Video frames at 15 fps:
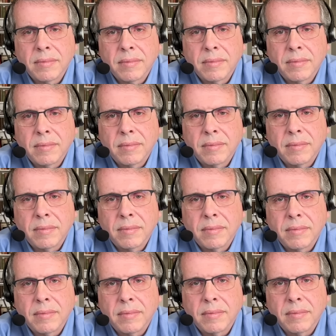
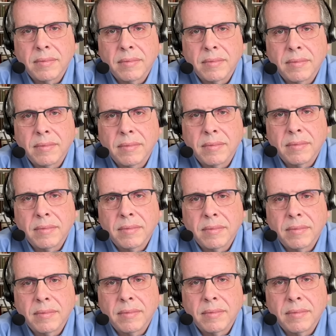
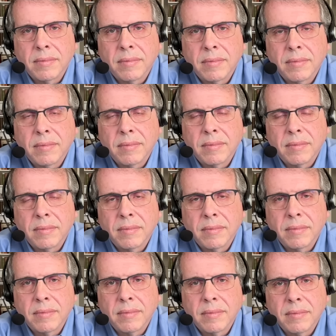This person isn't speaking.